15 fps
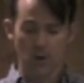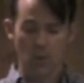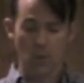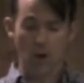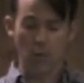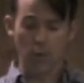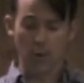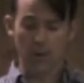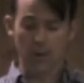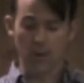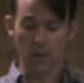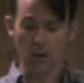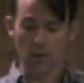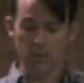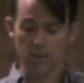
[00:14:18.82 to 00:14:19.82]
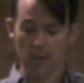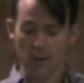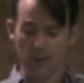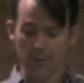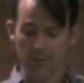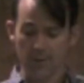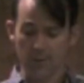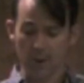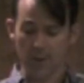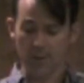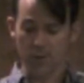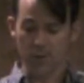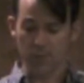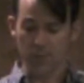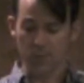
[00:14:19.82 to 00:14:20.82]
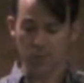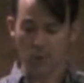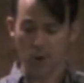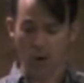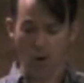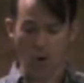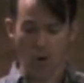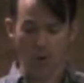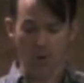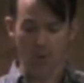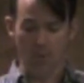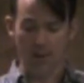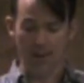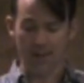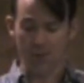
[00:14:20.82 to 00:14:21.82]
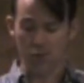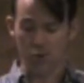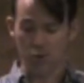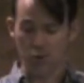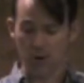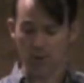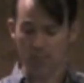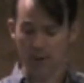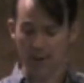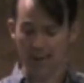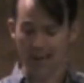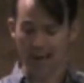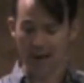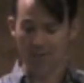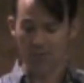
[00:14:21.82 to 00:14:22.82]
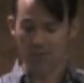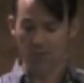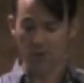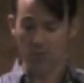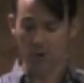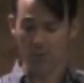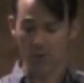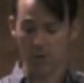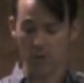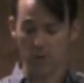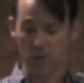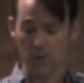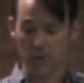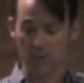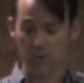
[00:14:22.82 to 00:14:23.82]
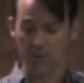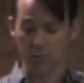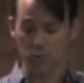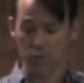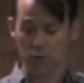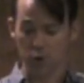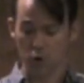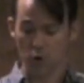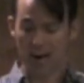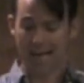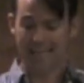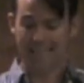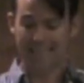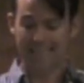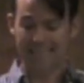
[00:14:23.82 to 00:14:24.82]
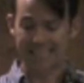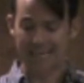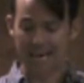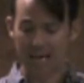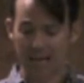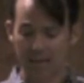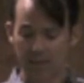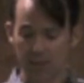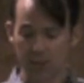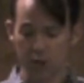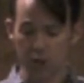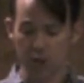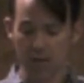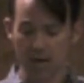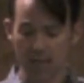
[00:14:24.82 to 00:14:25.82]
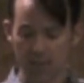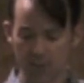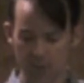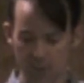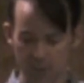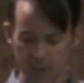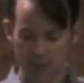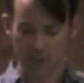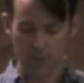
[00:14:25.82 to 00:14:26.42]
While running alongside them, I stepped into a hole and managed to scrape my calf along the thistles and crags inside. Jesus!